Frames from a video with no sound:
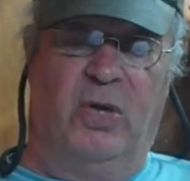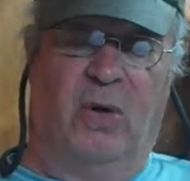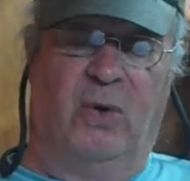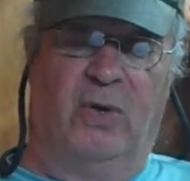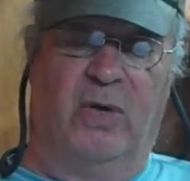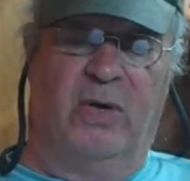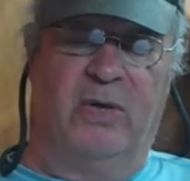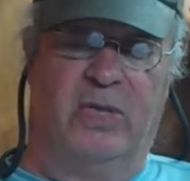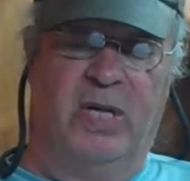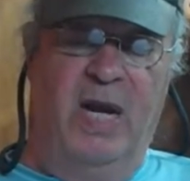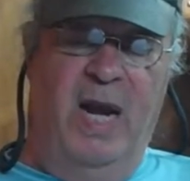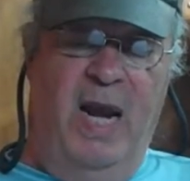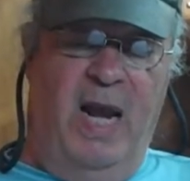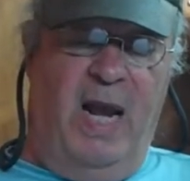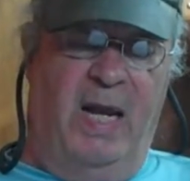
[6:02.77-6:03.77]
shoulders,
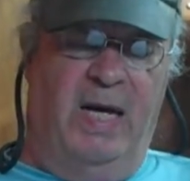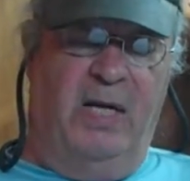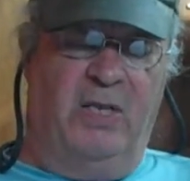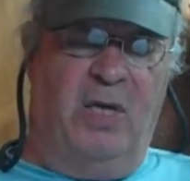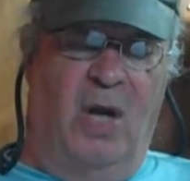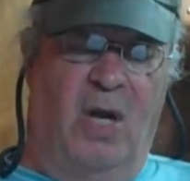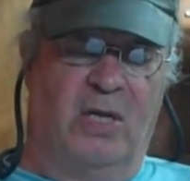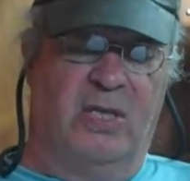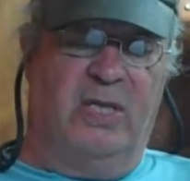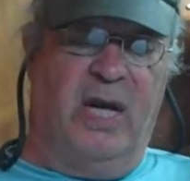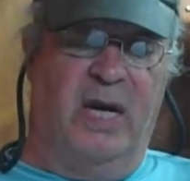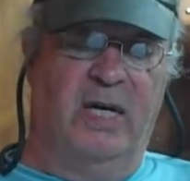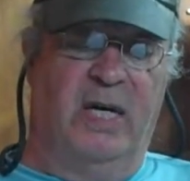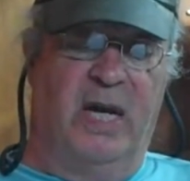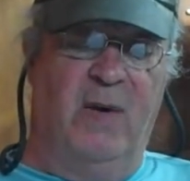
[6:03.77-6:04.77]
and it's all
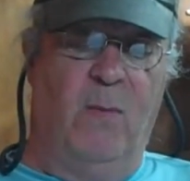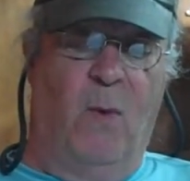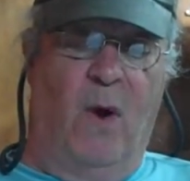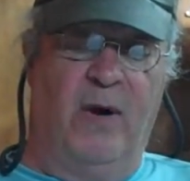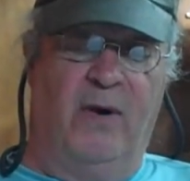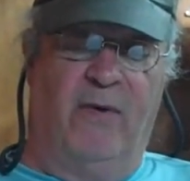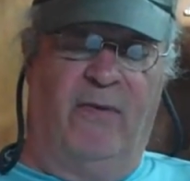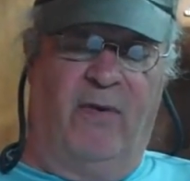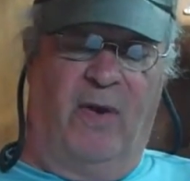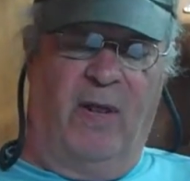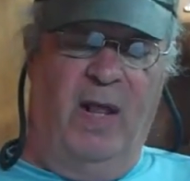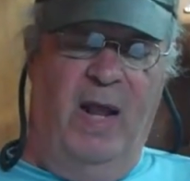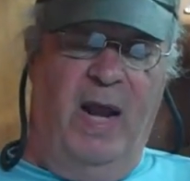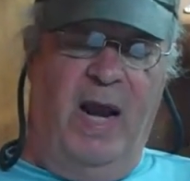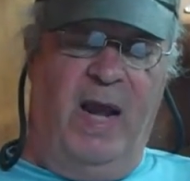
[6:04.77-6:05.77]
suddenly
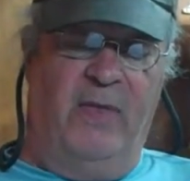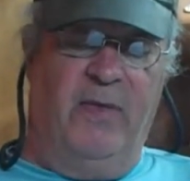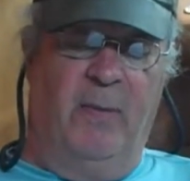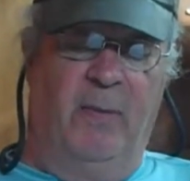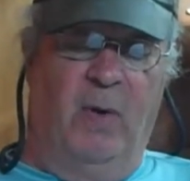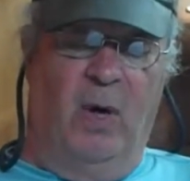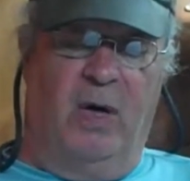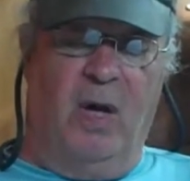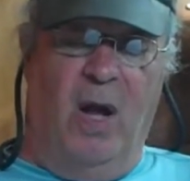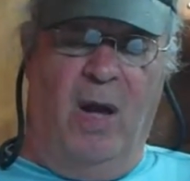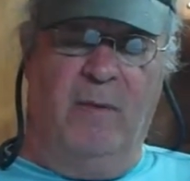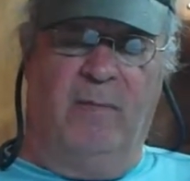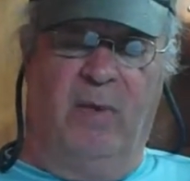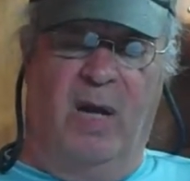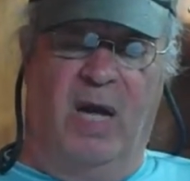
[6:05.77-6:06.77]
wonderful, and the book
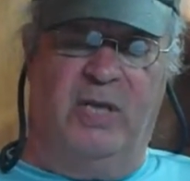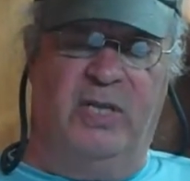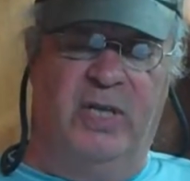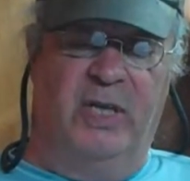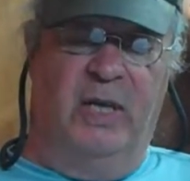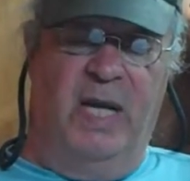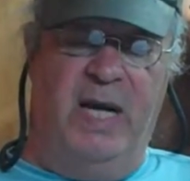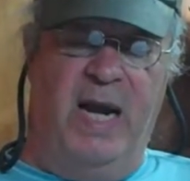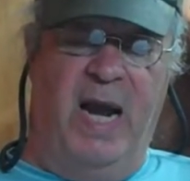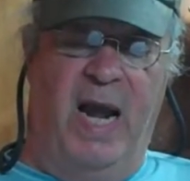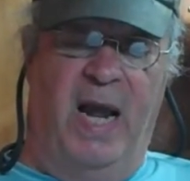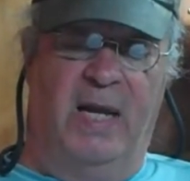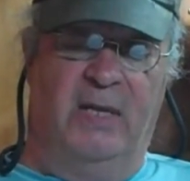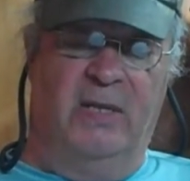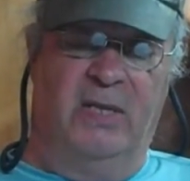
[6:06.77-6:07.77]
unblushingly
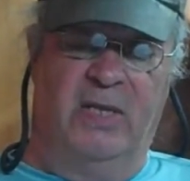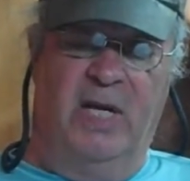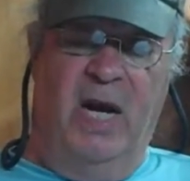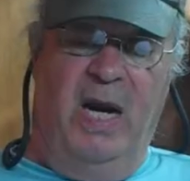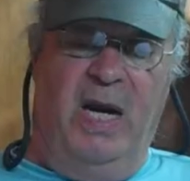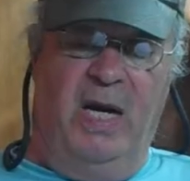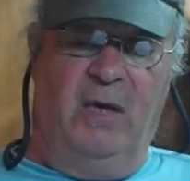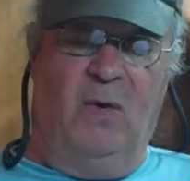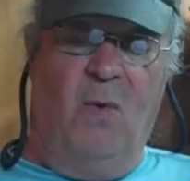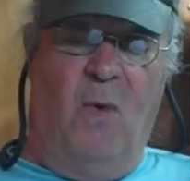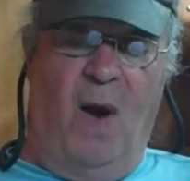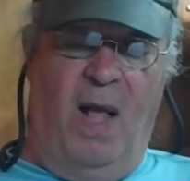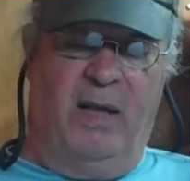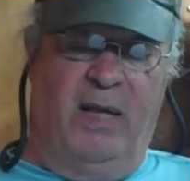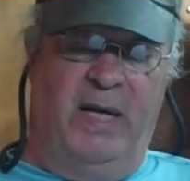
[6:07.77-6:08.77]
ends in
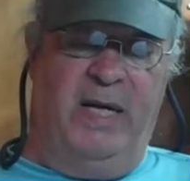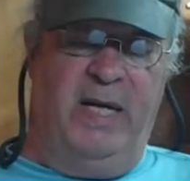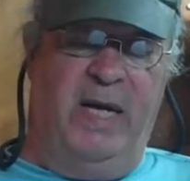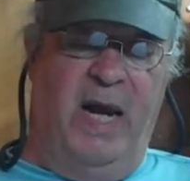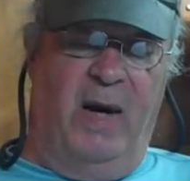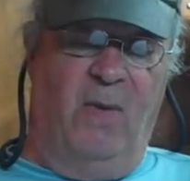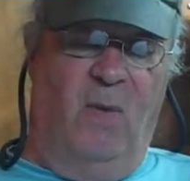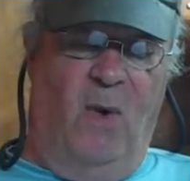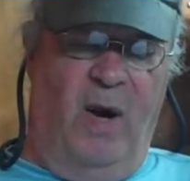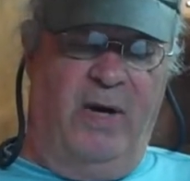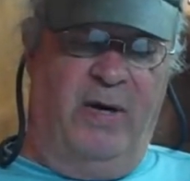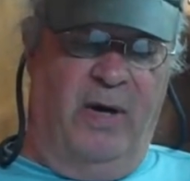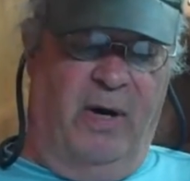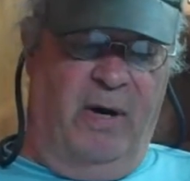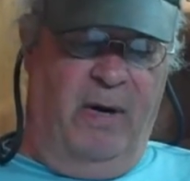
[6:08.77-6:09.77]
quality and
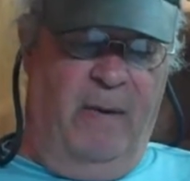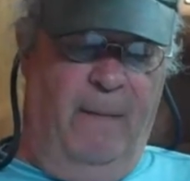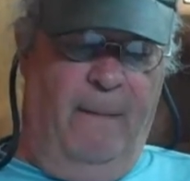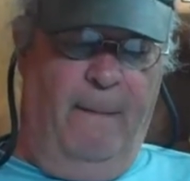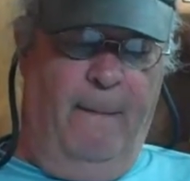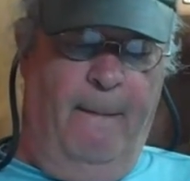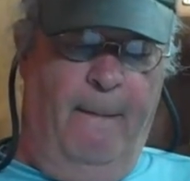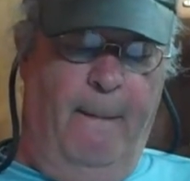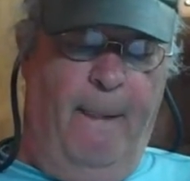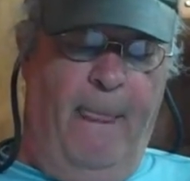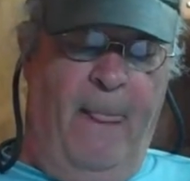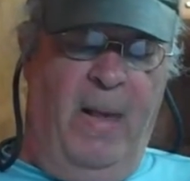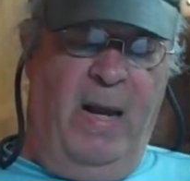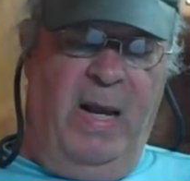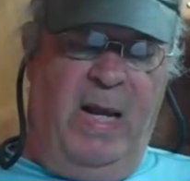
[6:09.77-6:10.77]
wonder.
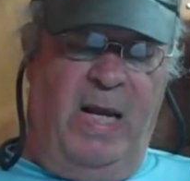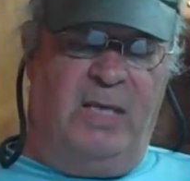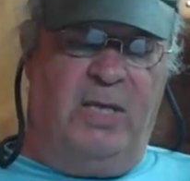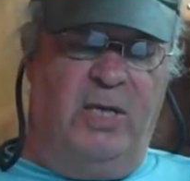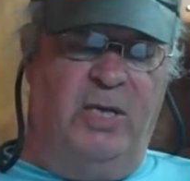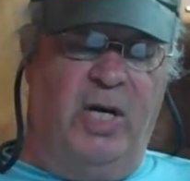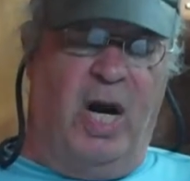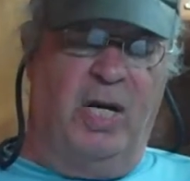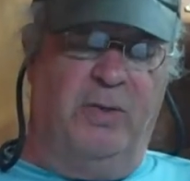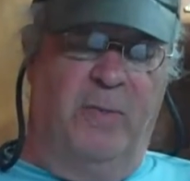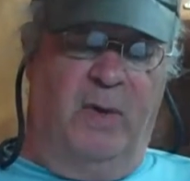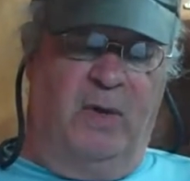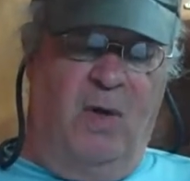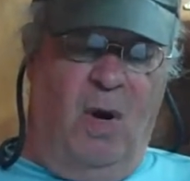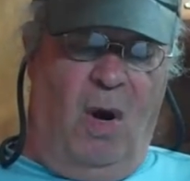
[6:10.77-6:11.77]
It's a
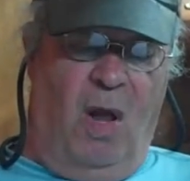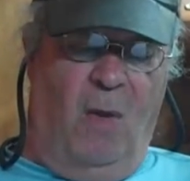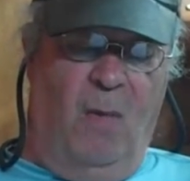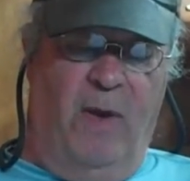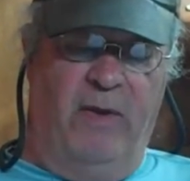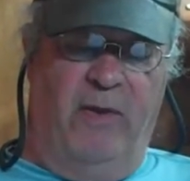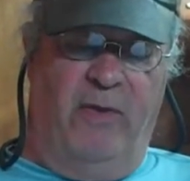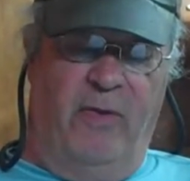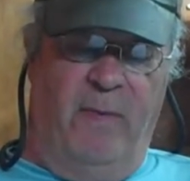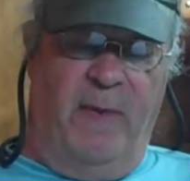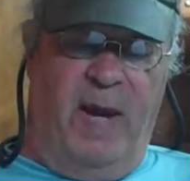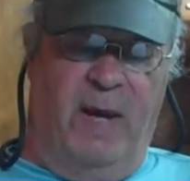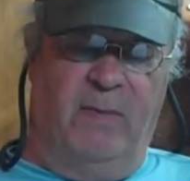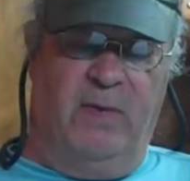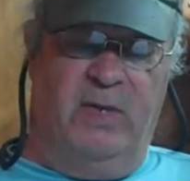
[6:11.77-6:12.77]
judgment call whether the
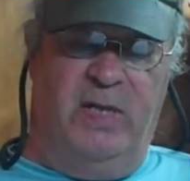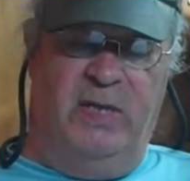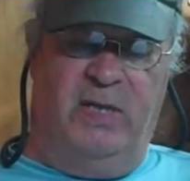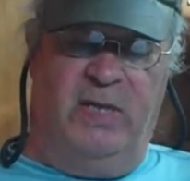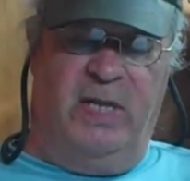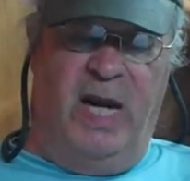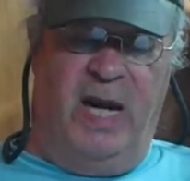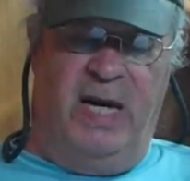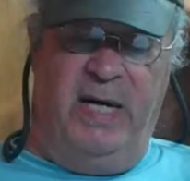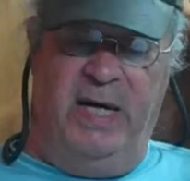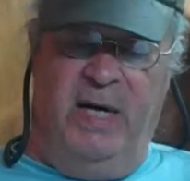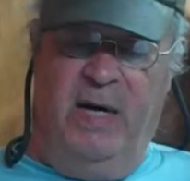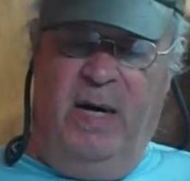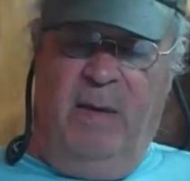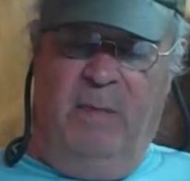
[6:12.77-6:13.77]
man was
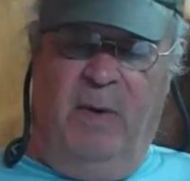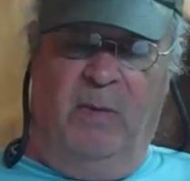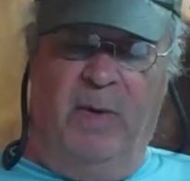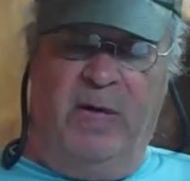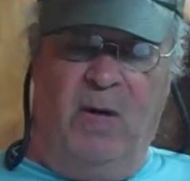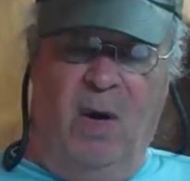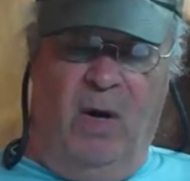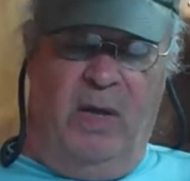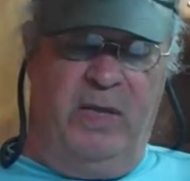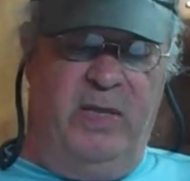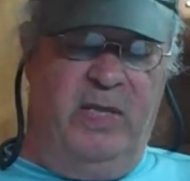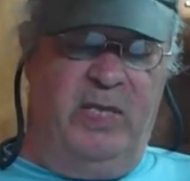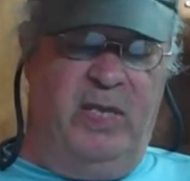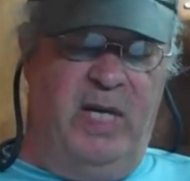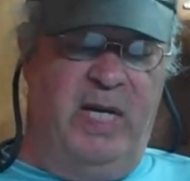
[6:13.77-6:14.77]
insane, but recalling
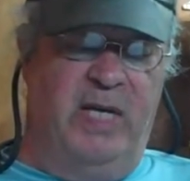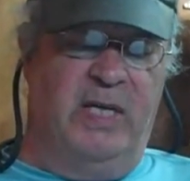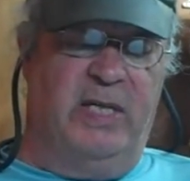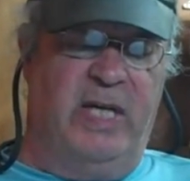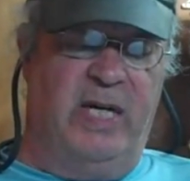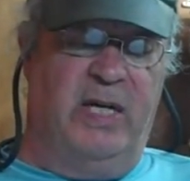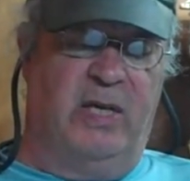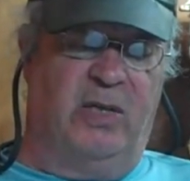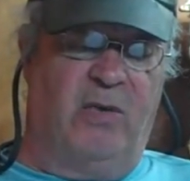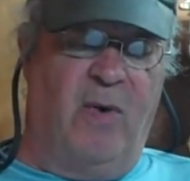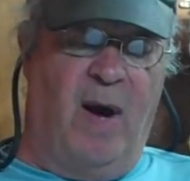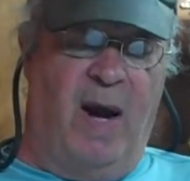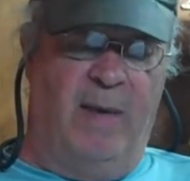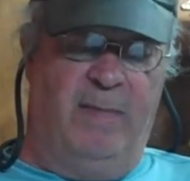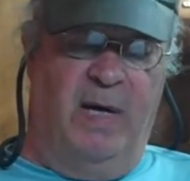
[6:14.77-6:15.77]
the scene as he
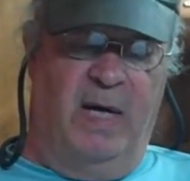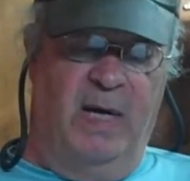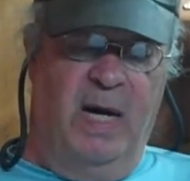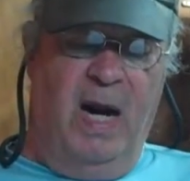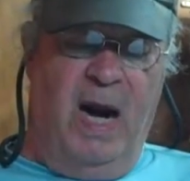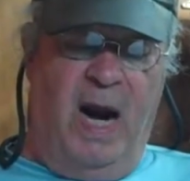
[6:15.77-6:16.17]
described it,